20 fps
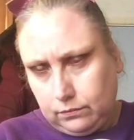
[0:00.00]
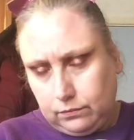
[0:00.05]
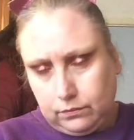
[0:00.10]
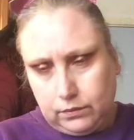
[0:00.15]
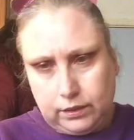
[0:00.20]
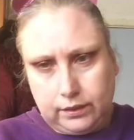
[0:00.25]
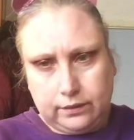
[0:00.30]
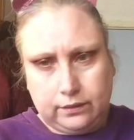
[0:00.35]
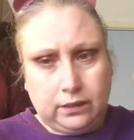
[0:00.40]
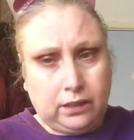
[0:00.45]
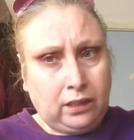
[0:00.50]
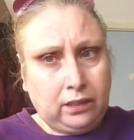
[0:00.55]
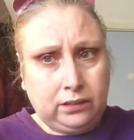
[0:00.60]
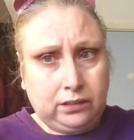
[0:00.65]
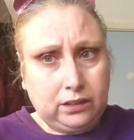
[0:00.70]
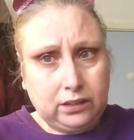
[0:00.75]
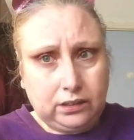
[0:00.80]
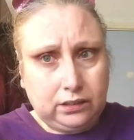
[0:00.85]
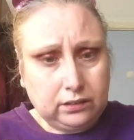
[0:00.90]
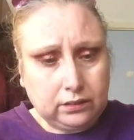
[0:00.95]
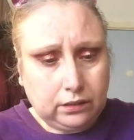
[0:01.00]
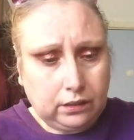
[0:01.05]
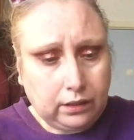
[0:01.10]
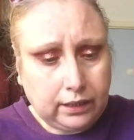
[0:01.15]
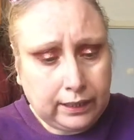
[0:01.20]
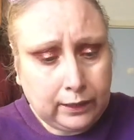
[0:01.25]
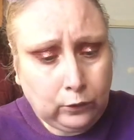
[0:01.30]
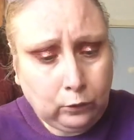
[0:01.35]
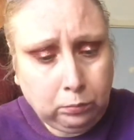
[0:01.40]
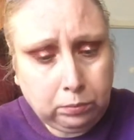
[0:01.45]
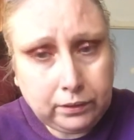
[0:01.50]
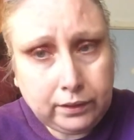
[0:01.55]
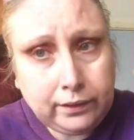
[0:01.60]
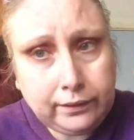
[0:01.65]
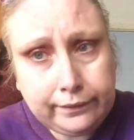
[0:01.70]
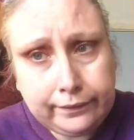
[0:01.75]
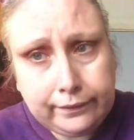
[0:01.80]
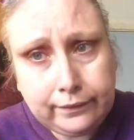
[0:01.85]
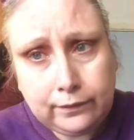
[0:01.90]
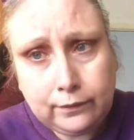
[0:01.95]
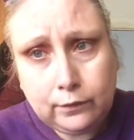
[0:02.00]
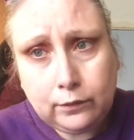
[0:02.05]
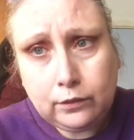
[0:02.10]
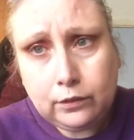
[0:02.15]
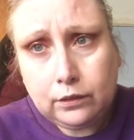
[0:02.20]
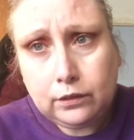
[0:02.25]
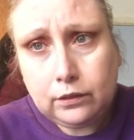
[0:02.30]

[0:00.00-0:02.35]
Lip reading: this lighting's not helping,